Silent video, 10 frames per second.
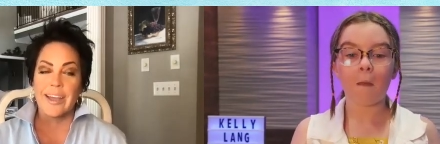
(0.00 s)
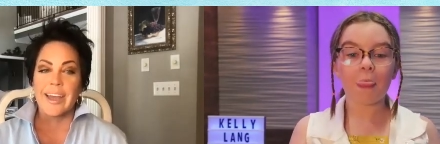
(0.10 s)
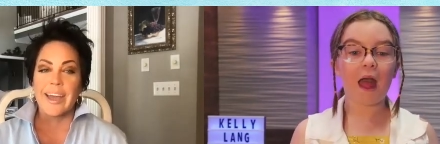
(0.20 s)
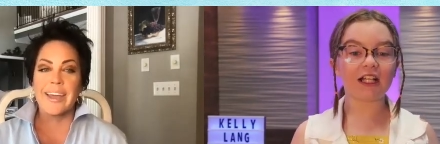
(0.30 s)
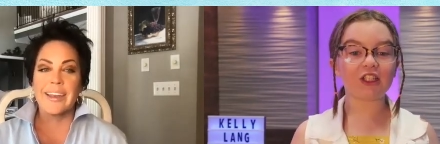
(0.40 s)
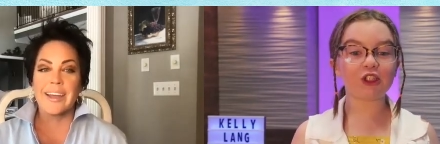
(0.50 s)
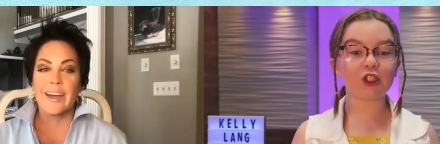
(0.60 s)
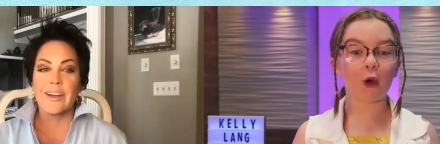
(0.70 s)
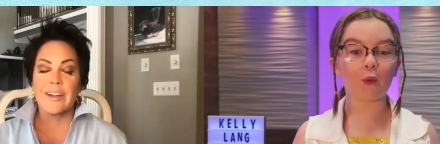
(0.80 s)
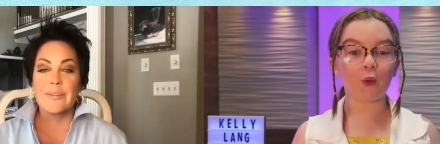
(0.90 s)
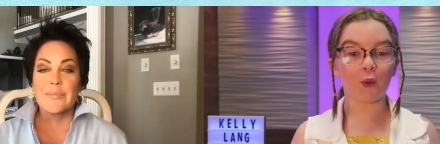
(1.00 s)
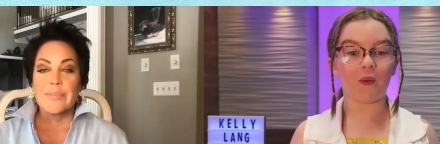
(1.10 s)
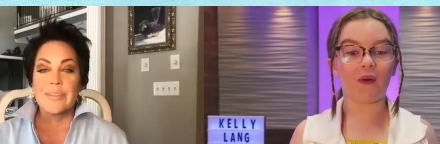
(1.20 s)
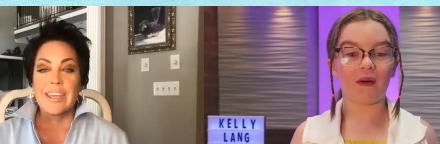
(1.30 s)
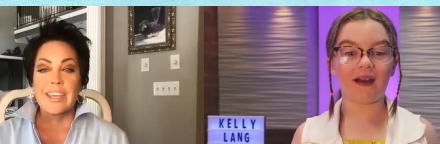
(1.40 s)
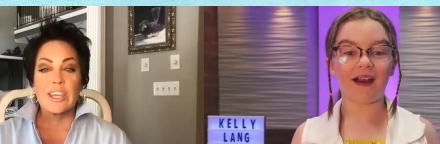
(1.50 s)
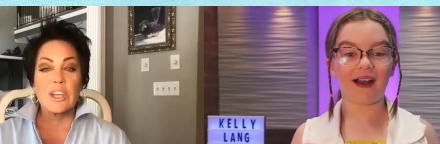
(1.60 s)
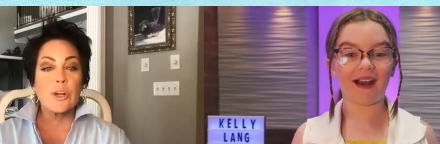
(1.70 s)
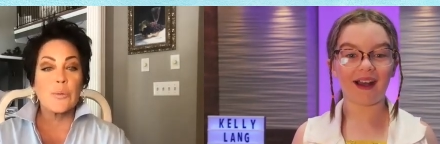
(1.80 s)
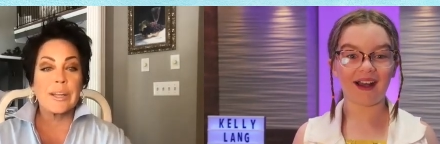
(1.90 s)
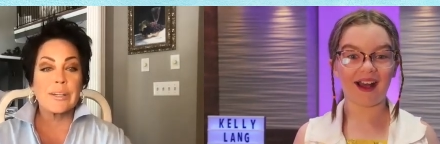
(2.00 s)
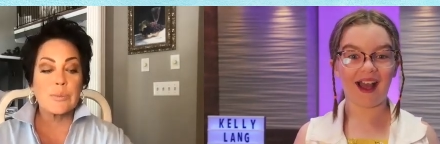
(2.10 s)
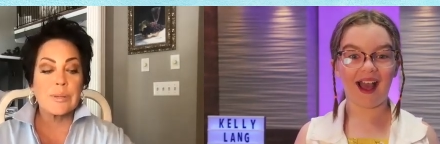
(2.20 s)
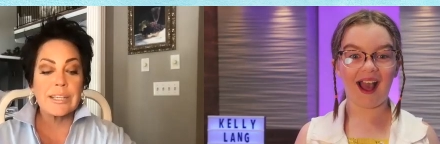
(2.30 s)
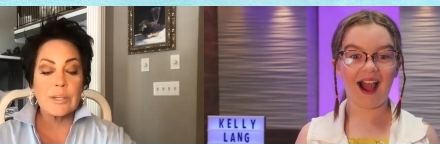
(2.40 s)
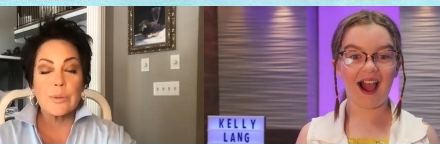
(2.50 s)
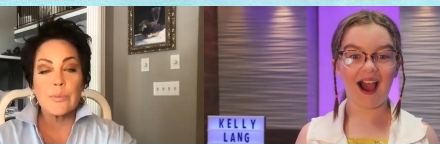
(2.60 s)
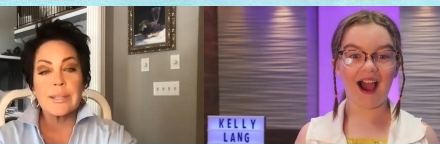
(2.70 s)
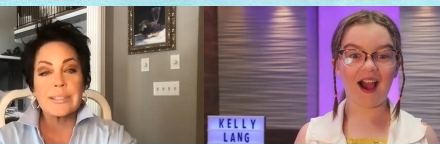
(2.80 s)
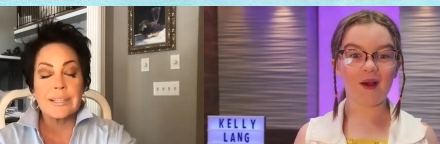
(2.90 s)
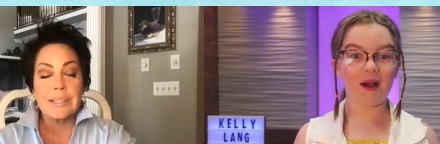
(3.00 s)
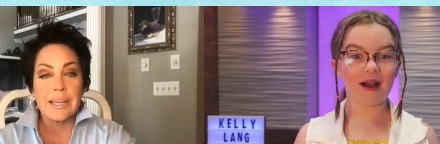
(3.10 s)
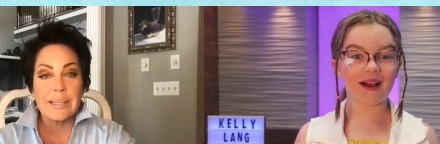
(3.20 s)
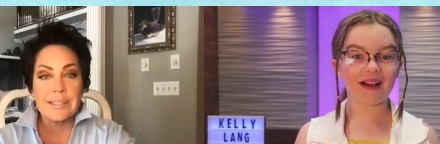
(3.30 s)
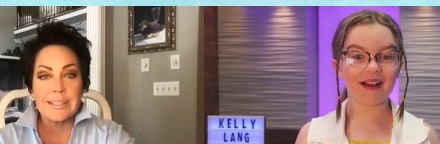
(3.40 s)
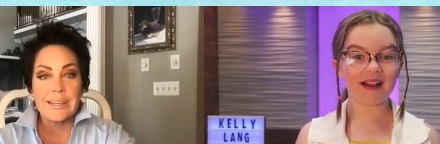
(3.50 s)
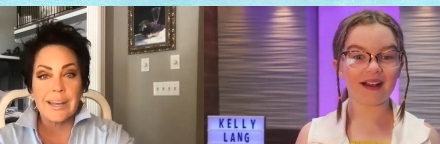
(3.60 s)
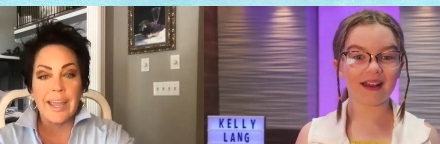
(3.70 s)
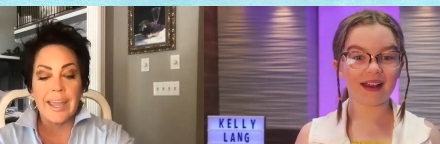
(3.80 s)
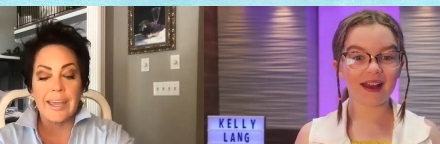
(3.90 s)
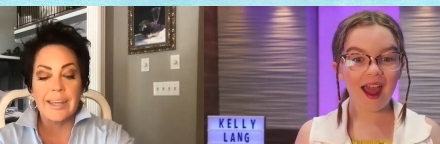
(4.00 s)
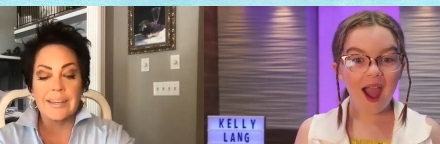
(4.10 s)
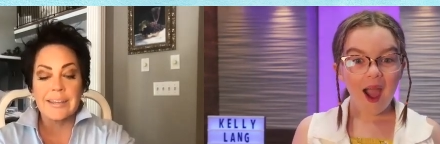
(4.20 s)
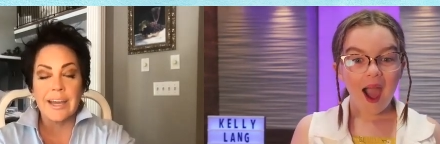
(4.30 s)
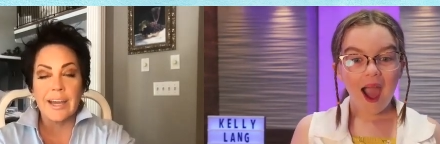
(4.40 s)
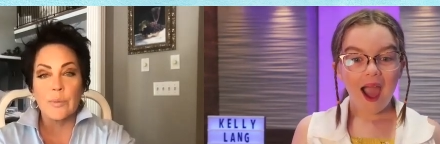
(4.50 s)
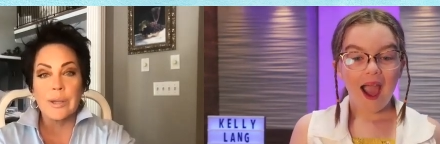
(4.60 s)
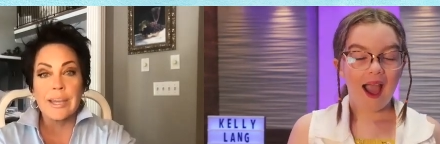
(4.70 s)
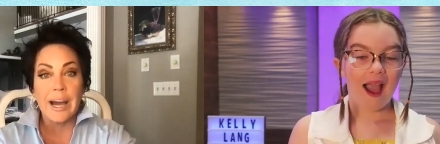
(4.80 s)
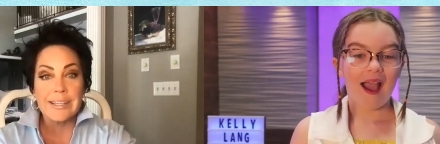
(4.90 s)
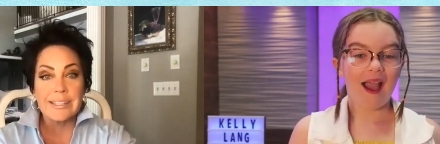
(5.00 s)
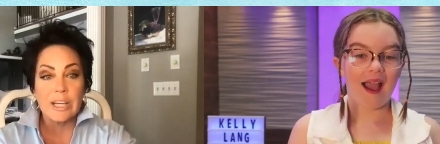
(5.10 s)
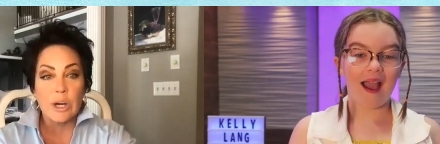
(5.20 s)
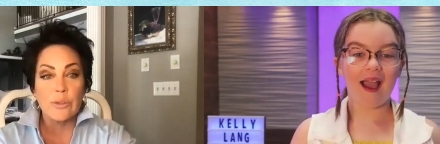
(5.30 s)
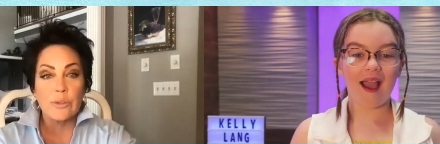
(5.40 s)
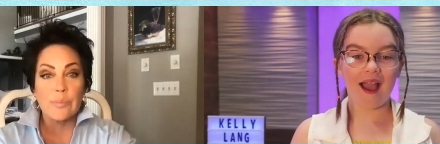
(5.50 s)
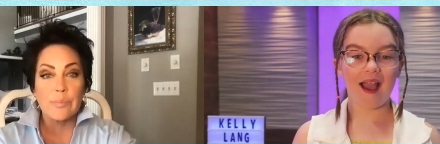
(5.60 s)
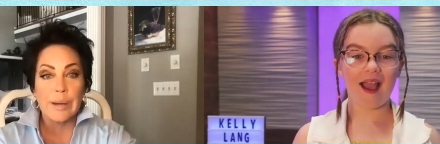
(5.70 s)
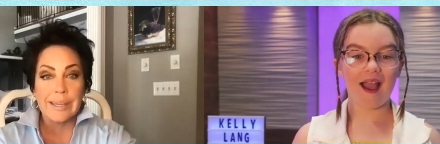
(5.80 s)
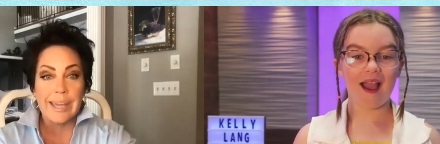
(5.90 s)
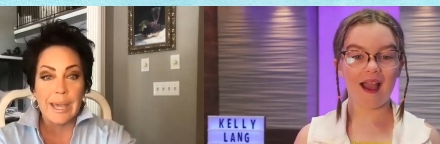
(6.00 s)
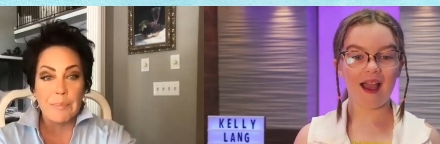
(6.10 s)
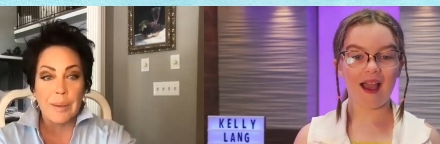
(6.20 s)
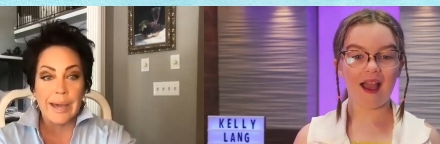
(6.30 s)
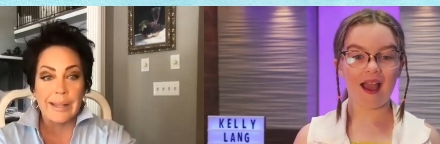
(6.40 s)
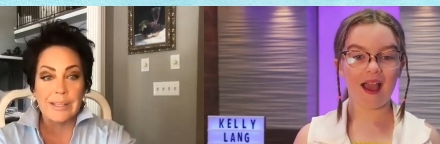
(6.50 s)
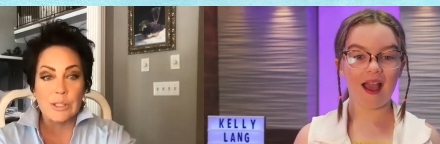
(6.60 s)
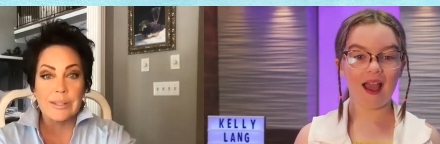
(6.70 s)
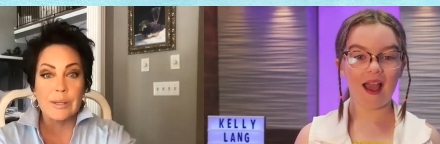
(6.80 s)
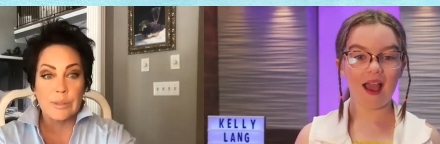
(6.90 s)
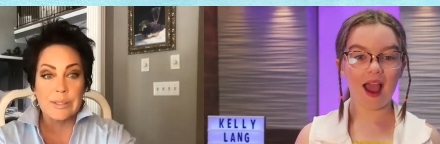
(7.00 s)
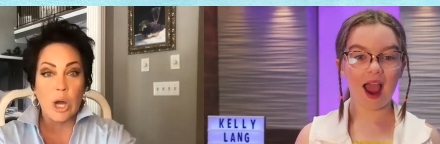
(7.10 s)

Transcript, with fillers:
Speaker 1: That's and uh, so cool. You know what else we did? We went to London and uh, we got to go through Buckingham Palace. It was